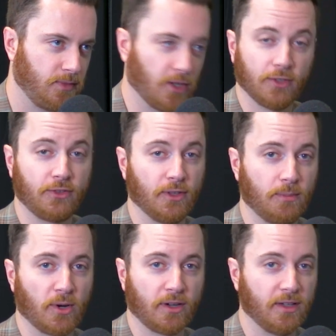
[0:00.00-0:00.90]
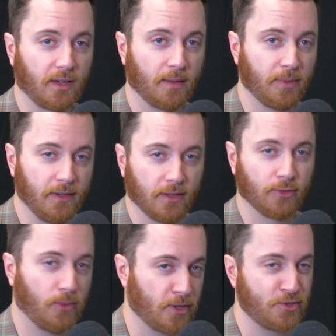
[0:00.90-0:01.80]
because the marketing company
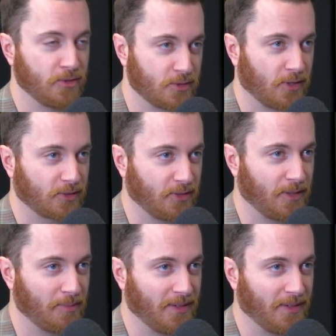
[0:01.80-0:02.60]
doesn't want you to talk to them.